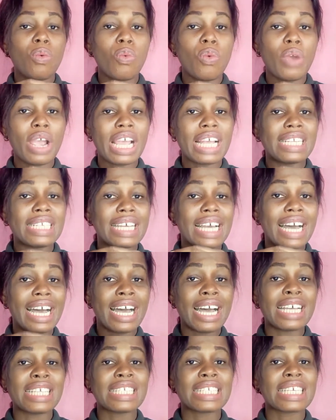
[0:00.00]
word
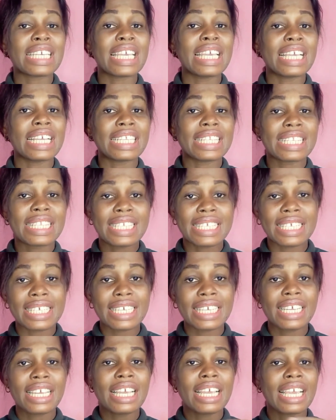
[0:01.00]
as kicked,
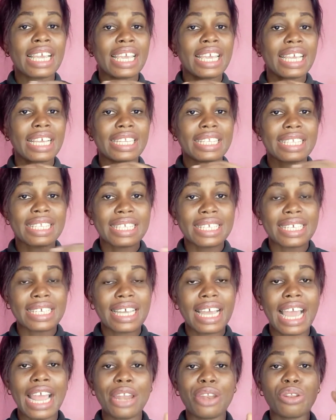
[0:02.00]
kicked,
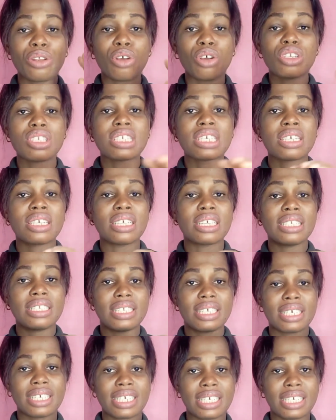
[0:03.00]
and not kicked,